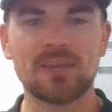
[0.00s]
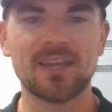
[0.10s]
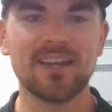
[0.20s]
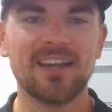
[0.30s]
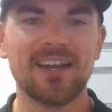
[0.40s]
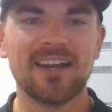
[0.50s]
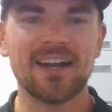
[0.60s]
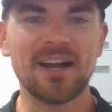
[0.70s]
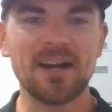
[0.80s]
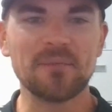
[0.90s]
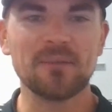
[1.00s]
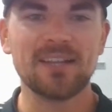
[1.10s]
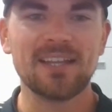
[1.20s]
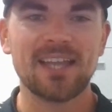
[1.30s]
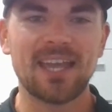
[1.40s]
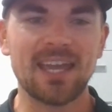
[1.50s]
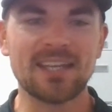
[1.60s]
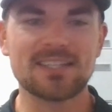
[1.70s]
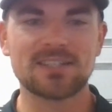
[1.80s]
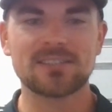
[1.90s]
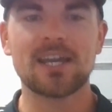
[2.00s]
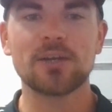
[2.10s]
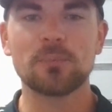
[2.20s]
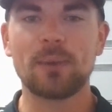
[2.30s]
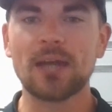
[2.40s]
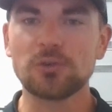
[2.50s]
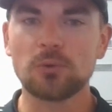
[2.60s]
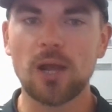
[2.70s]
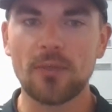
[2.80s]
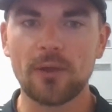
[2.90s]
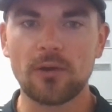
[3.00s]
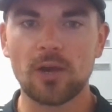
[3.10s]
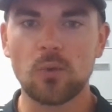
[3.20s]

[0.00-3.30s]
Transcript: me. And it's titled Backdoor Roth IRA,